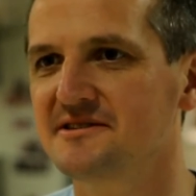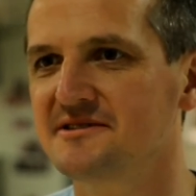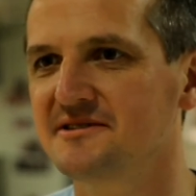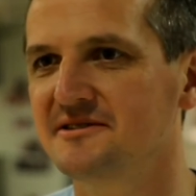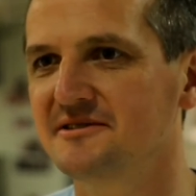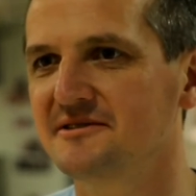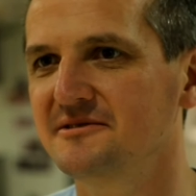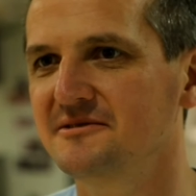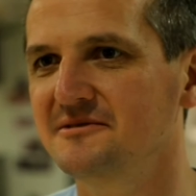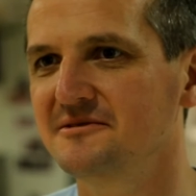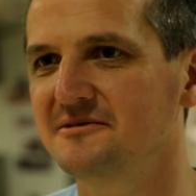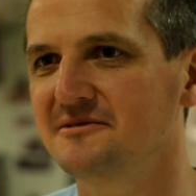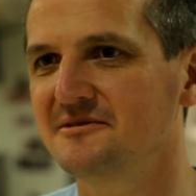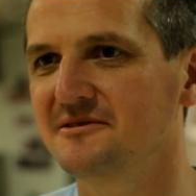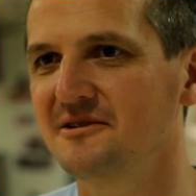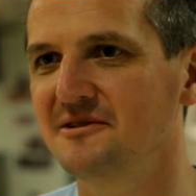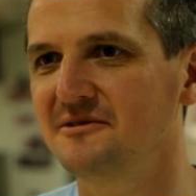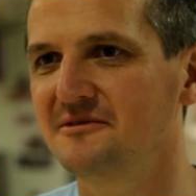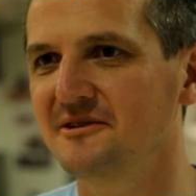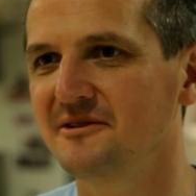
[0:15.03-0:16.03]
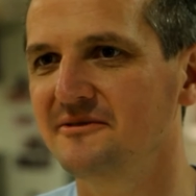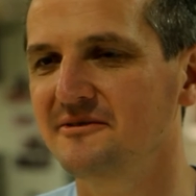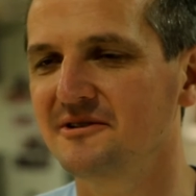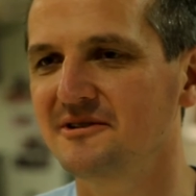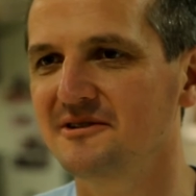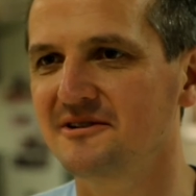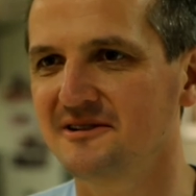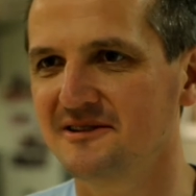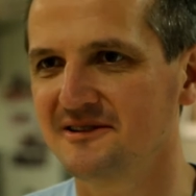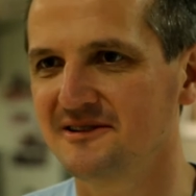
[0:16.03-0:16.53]
so
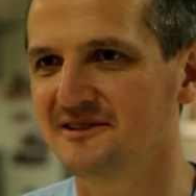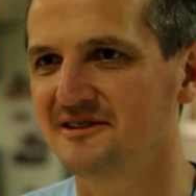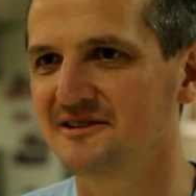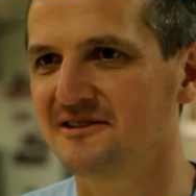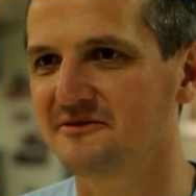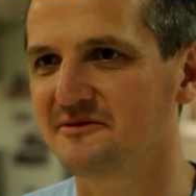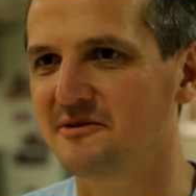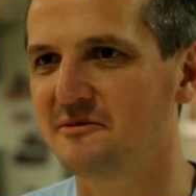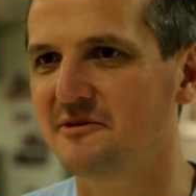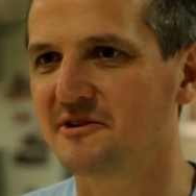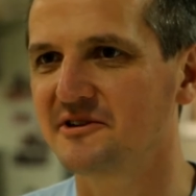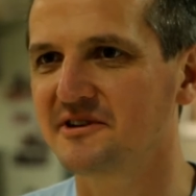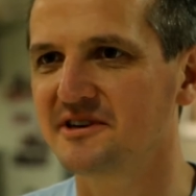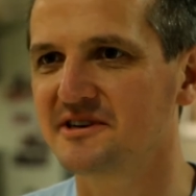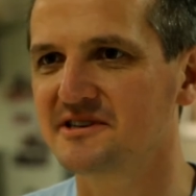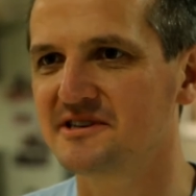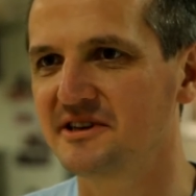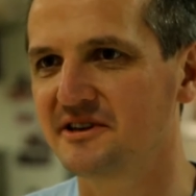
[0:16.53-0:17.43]
low-level robotics